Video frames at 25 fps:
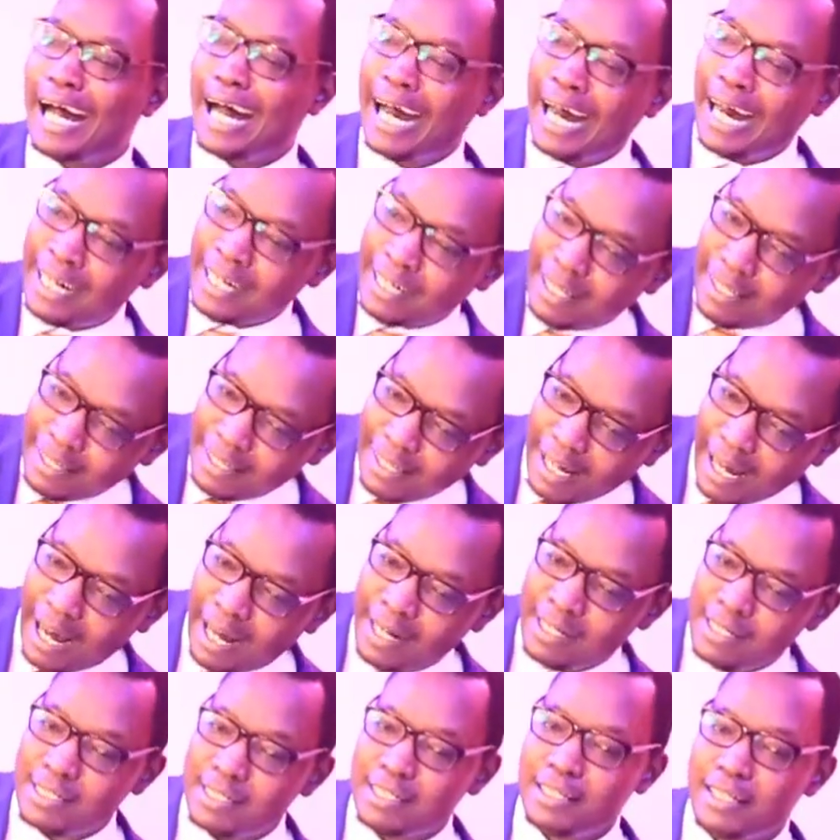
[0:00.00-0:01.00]
under
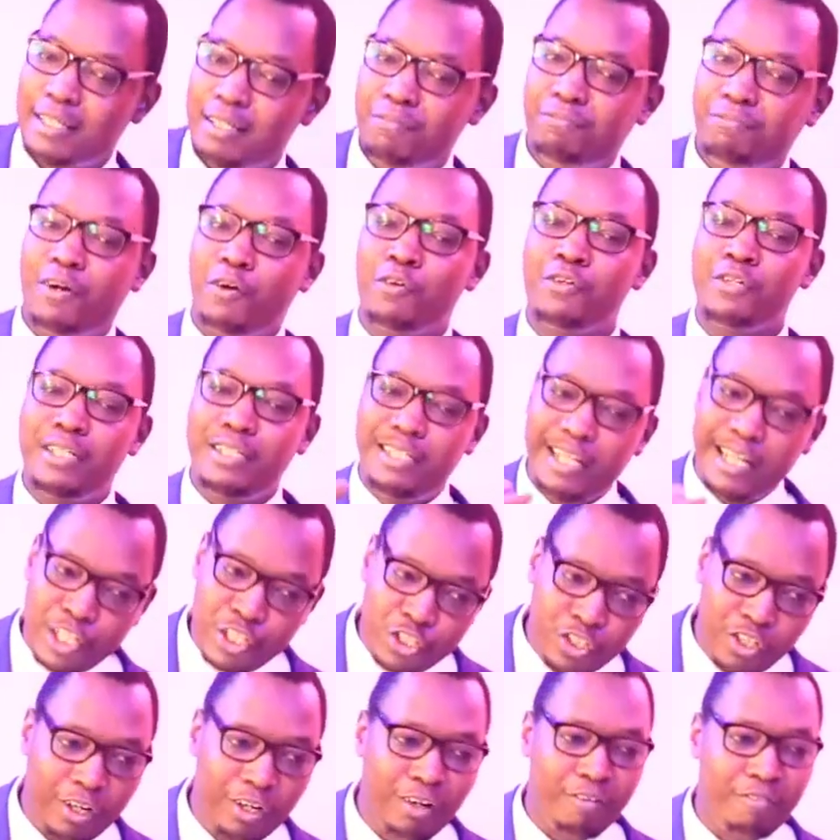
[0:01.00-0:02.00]
that, the
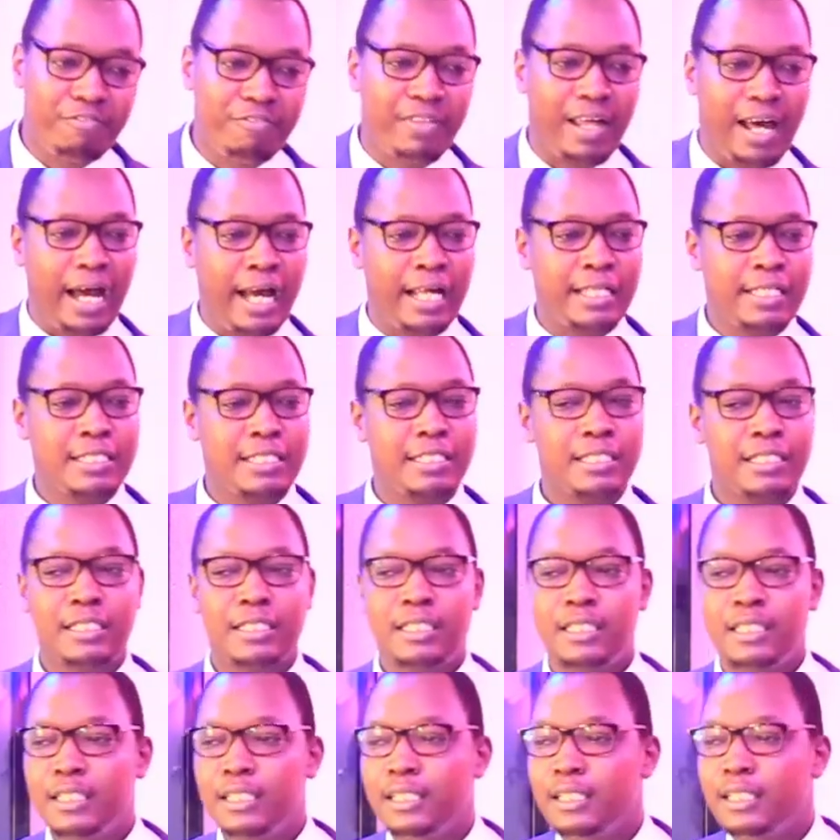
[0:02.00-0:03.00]
foundation of that
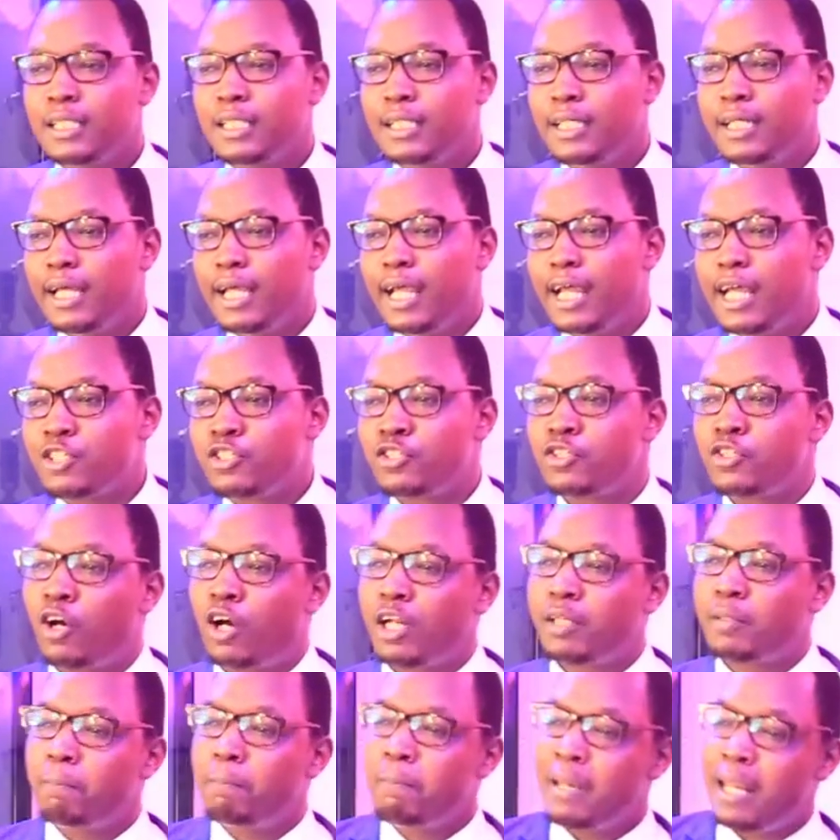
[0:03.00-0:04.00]
is
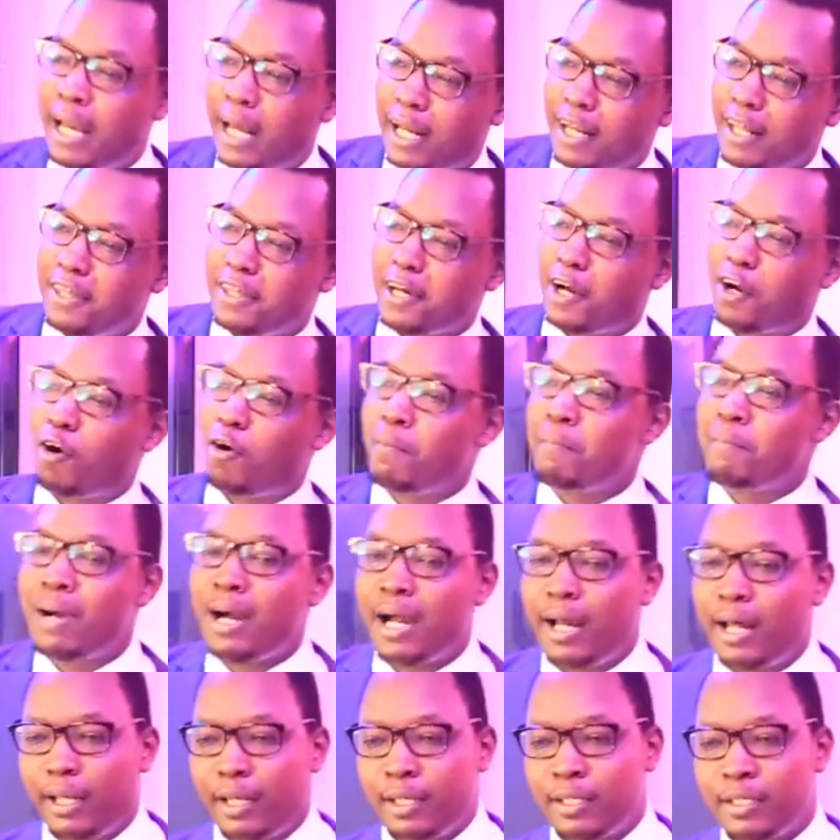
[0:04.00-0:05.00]
not merely the
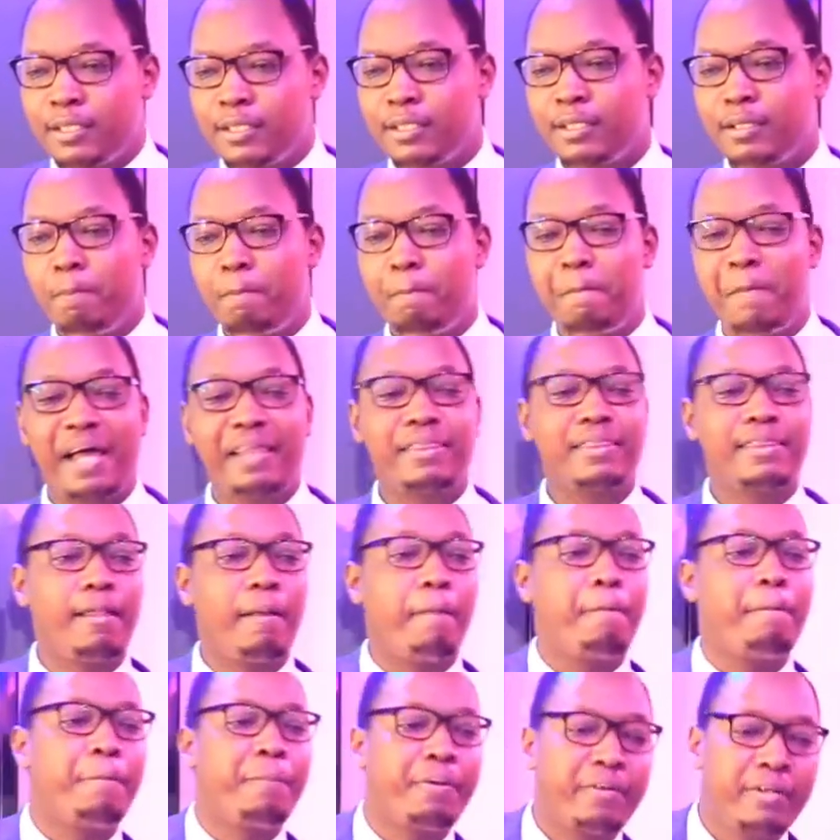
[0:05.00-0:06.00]
command, but
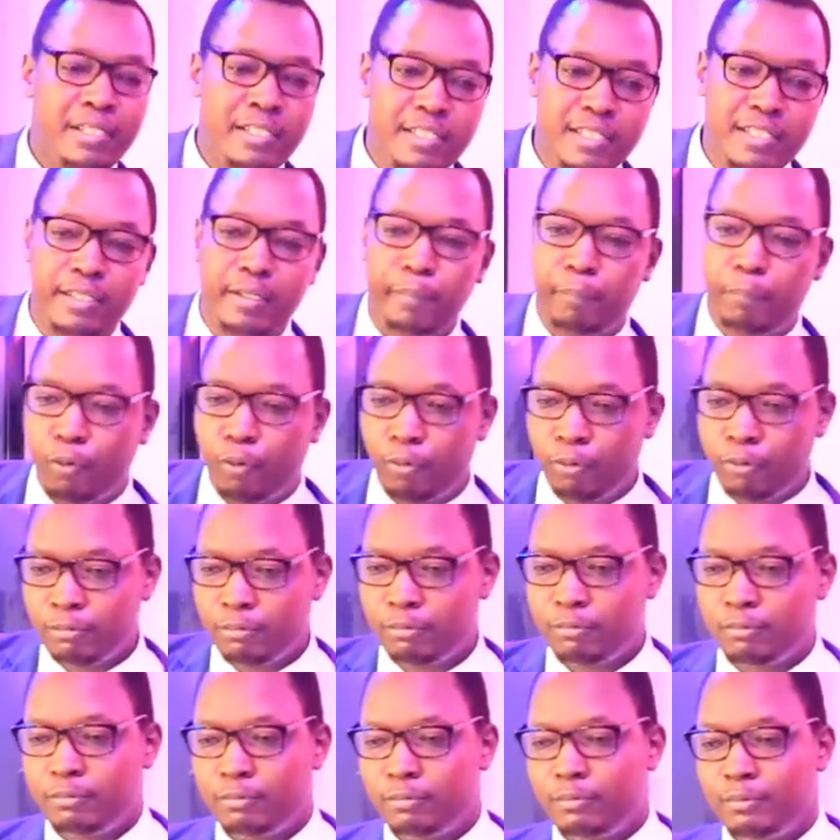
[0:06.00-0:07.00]
the principle,
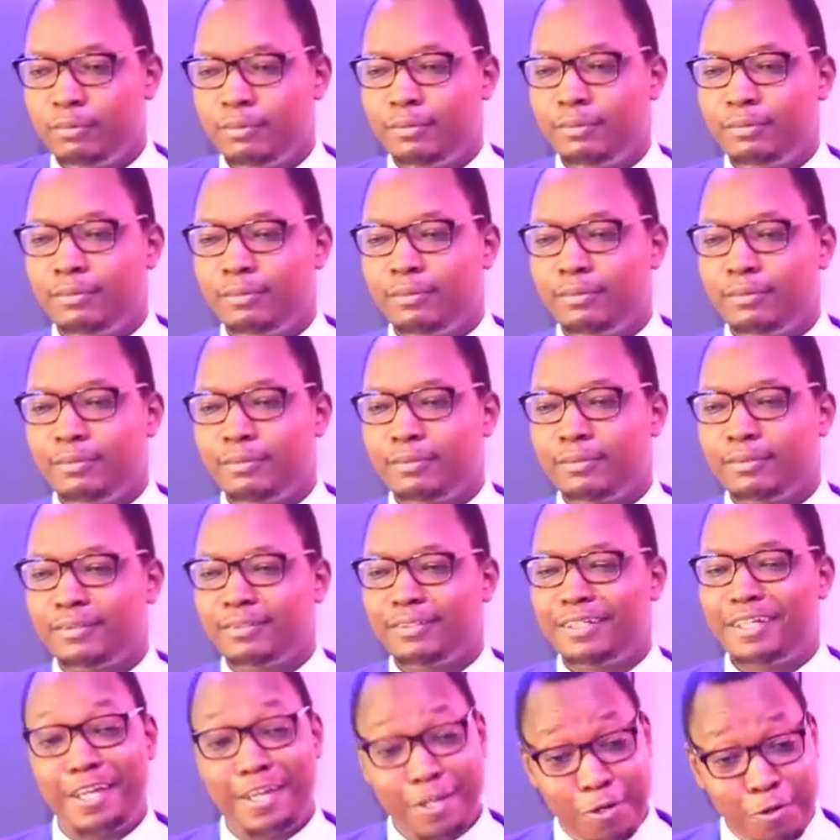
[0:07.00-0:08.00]

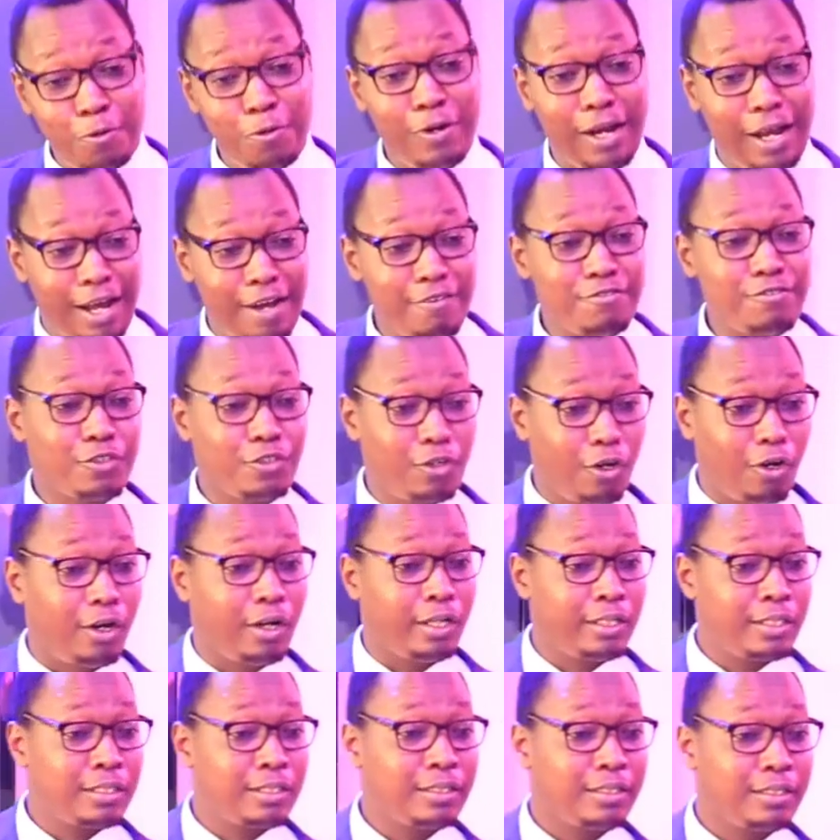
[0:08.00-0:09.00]
he who loves God,